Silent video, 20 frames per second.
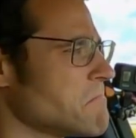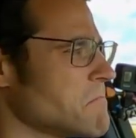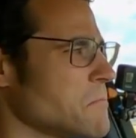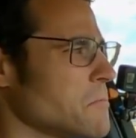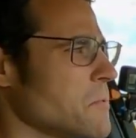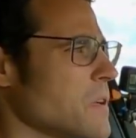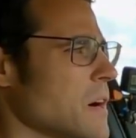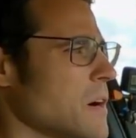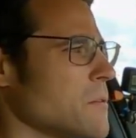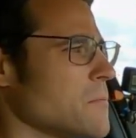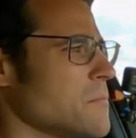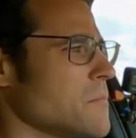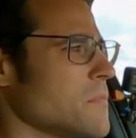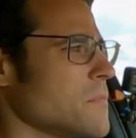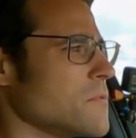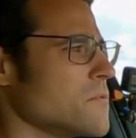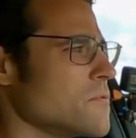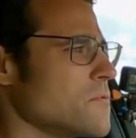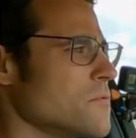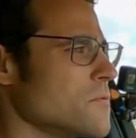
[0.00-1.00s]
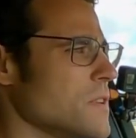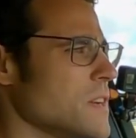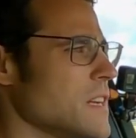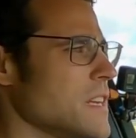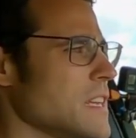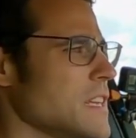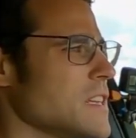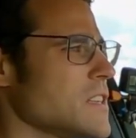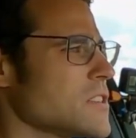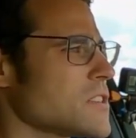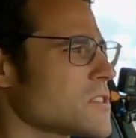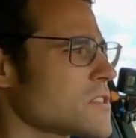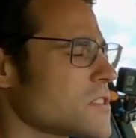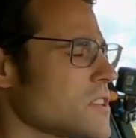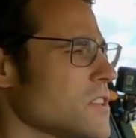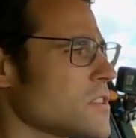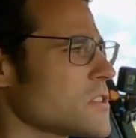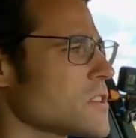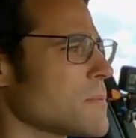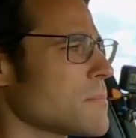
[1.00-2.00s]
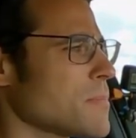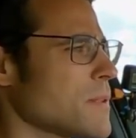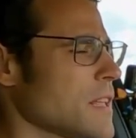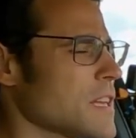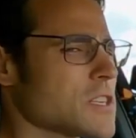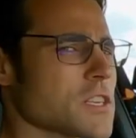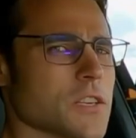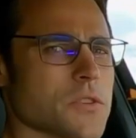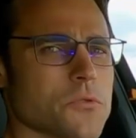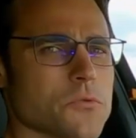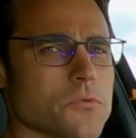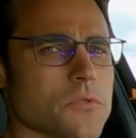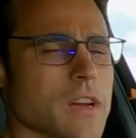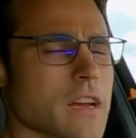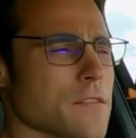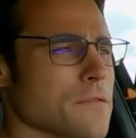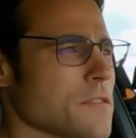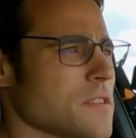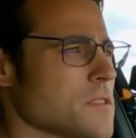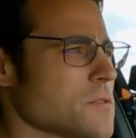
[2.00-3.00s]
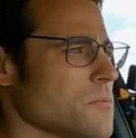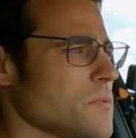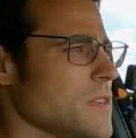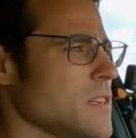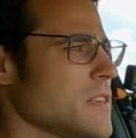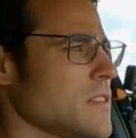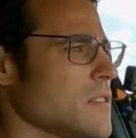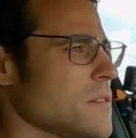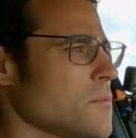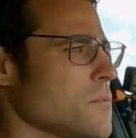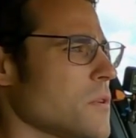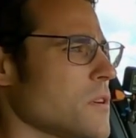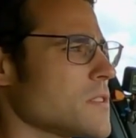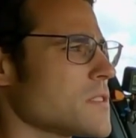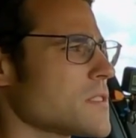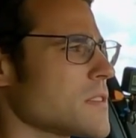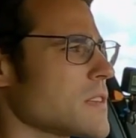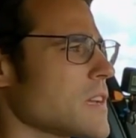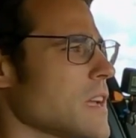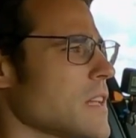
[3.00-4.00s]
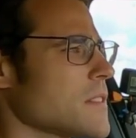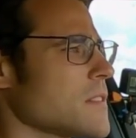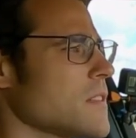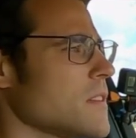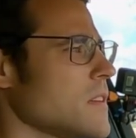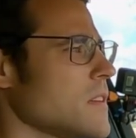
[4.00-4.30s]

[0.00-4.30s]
wow, really such a pleasure to drive this vehicle once again.